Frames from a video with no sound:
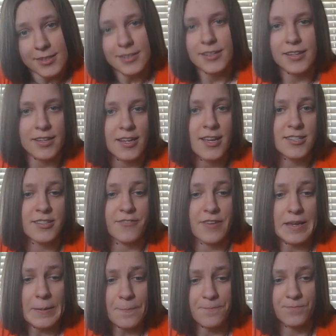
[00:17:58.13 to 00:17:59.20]
is a
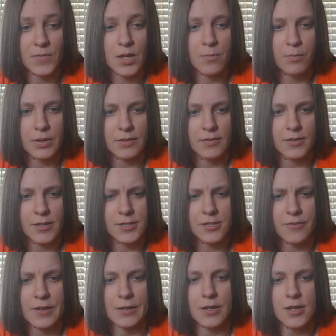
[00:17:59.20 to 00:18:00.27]
thing, but here's the
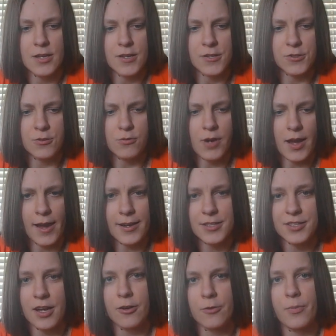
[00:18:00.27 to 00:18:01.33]
thing. So I had this
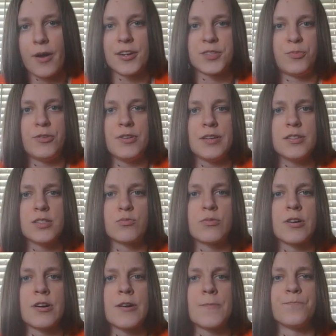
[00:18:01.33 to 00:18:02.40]
out-of-body experience
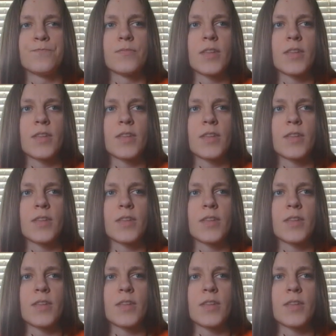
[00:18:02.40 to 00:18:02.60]
where